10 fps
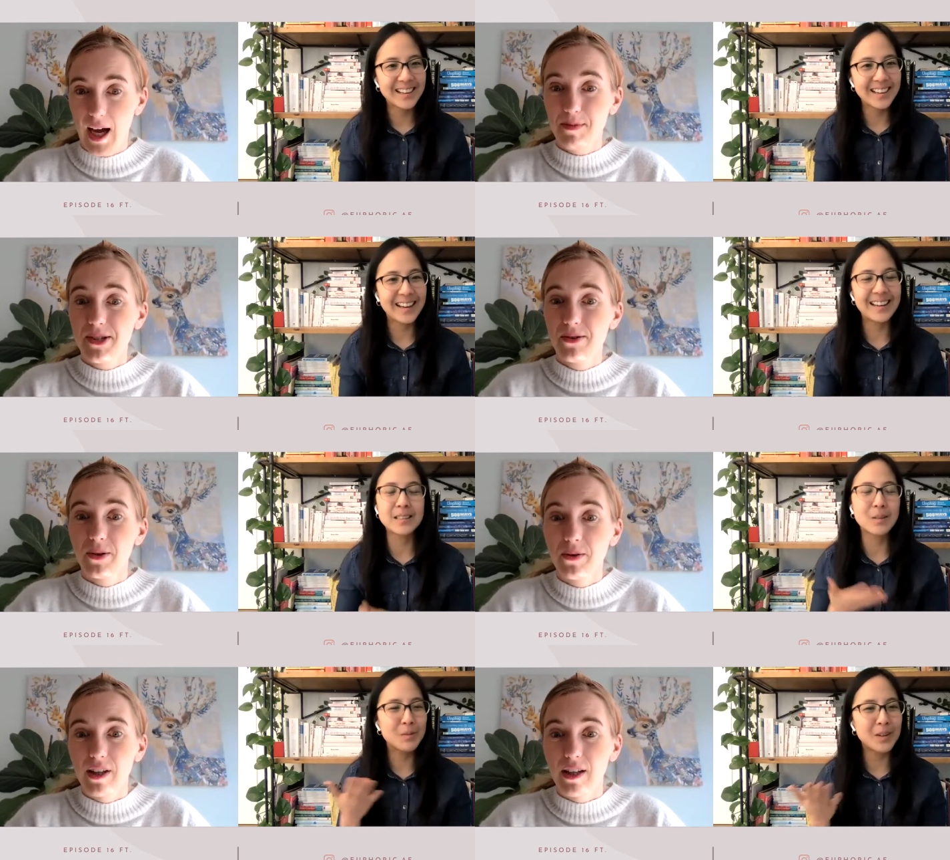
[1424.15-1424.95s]
Speaker 1: Absolutely.
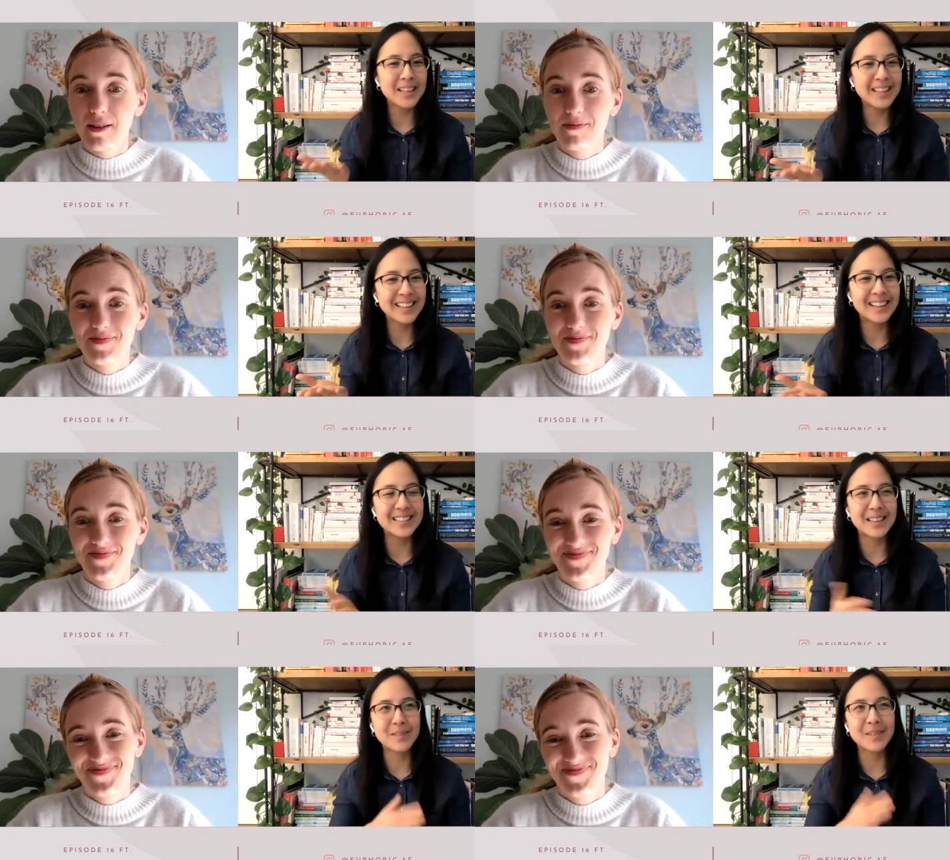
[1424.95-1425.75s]
And as funny
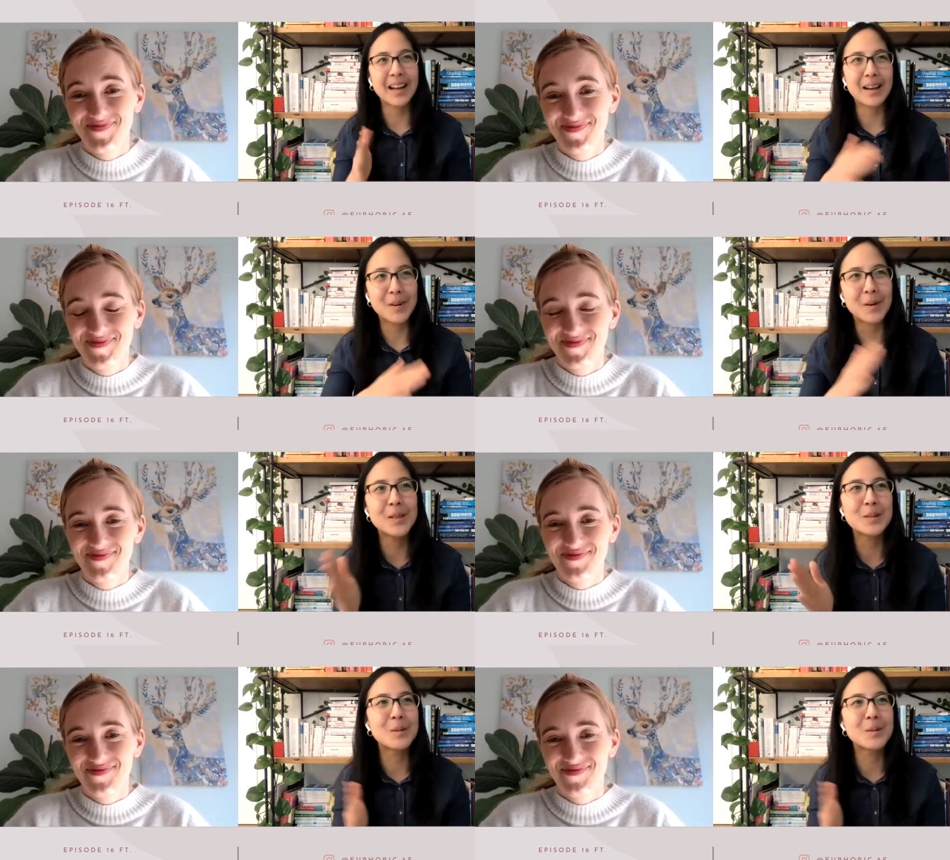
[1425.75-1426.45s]
as I've like I've always